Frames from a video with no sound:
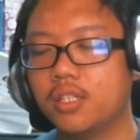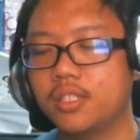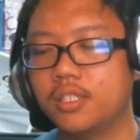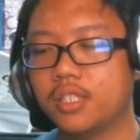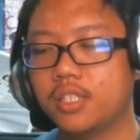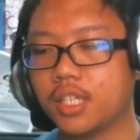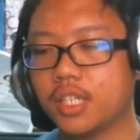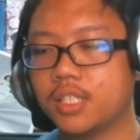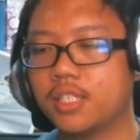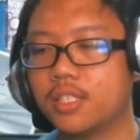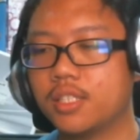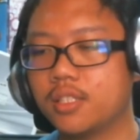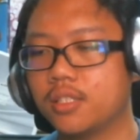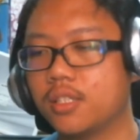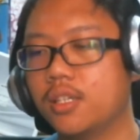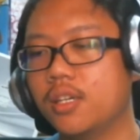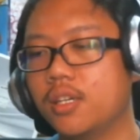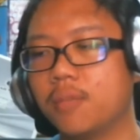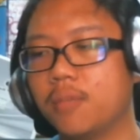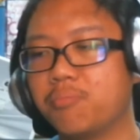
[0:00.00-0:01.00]
just
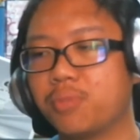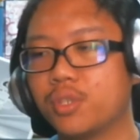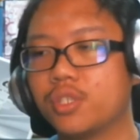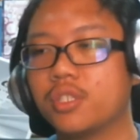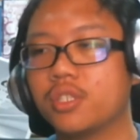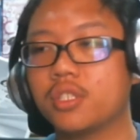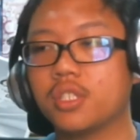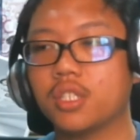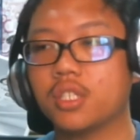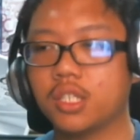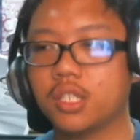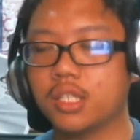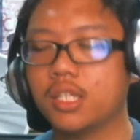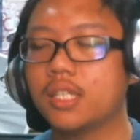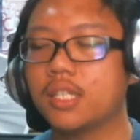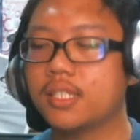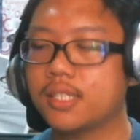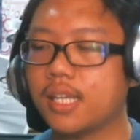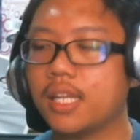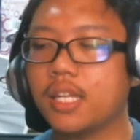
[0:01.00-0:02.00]
a person. He
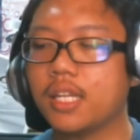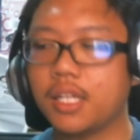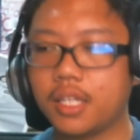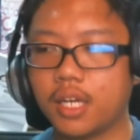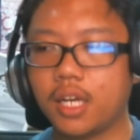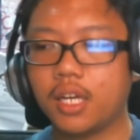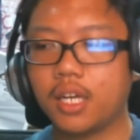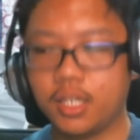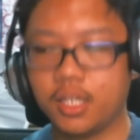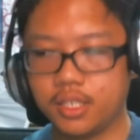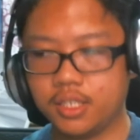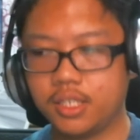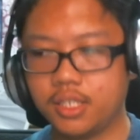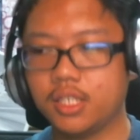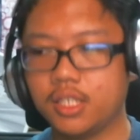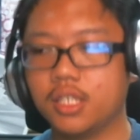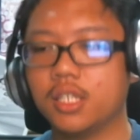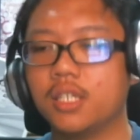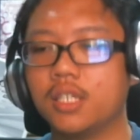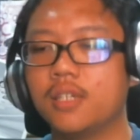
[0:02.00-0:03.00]
is an
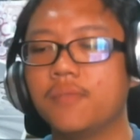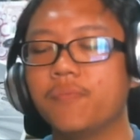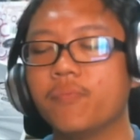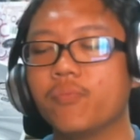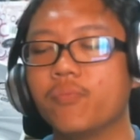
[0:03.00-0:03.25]
idea.